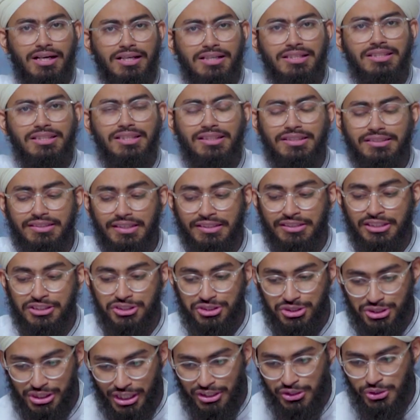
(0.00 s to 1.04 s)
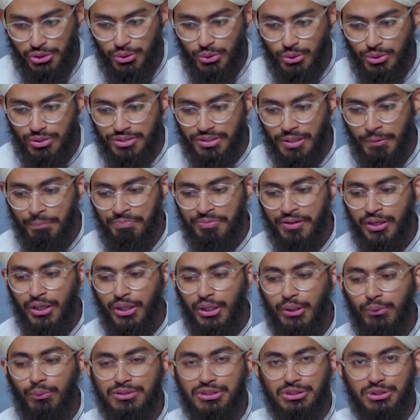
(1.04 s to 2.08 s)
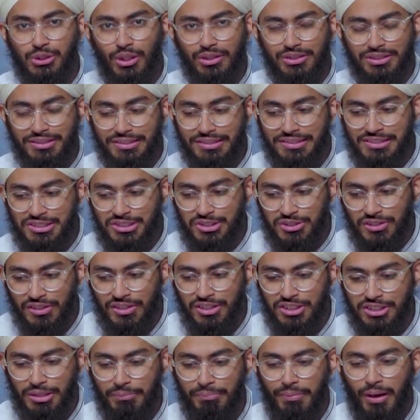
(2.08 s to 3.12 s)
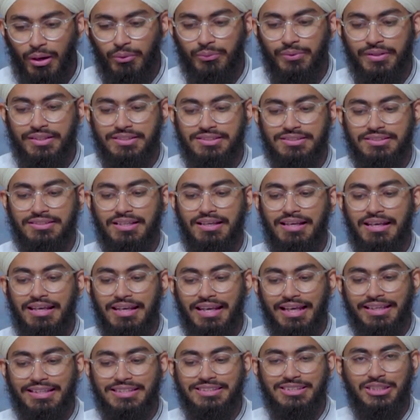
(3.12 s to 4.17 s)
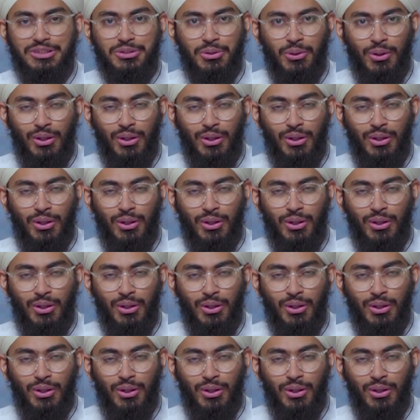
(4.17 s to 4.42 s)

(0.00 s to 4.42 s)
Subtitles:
earlier than the scheduled. He was not concerned about his luggage at